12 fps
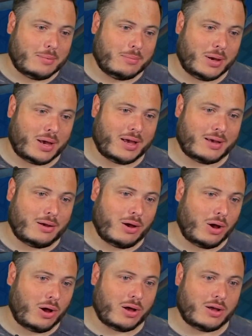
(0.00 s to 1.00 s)
but
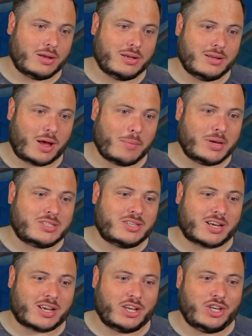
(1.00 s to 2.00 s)
oh, I missed
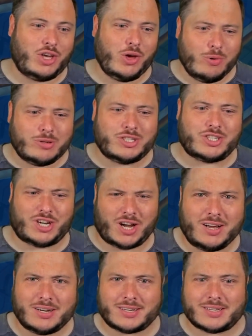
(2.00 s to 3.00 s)
like a huge
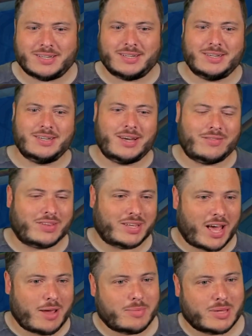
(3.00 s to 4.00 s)
chunk of the
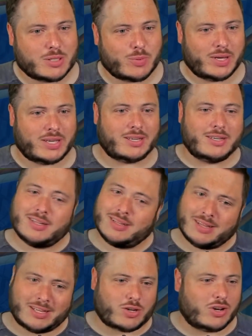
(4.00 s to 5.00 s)
game this week.
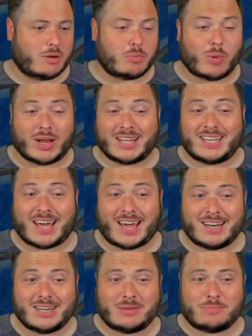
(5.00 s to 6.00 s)
Let's go number 1
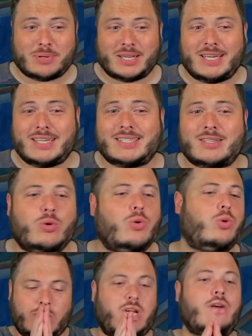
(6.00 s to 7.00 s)
again, please.
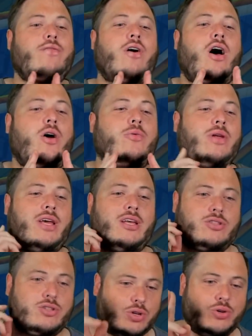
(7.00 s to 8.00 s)
Ooh, so far, only
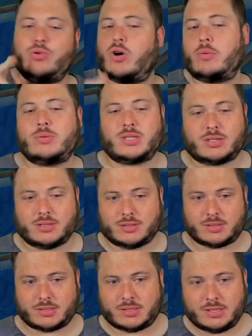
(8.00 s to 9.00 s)
2
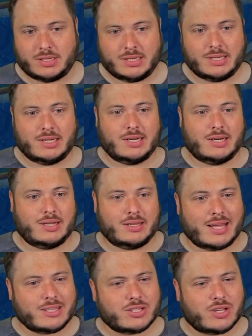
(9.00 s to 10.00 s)
obstacles.
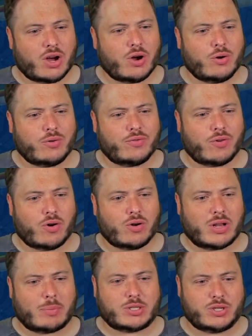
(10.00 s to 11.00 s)
Let's go for
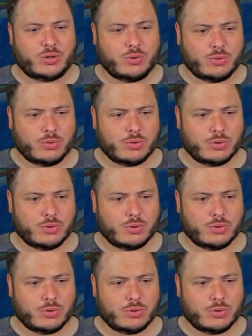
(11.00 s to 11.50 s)
number 2.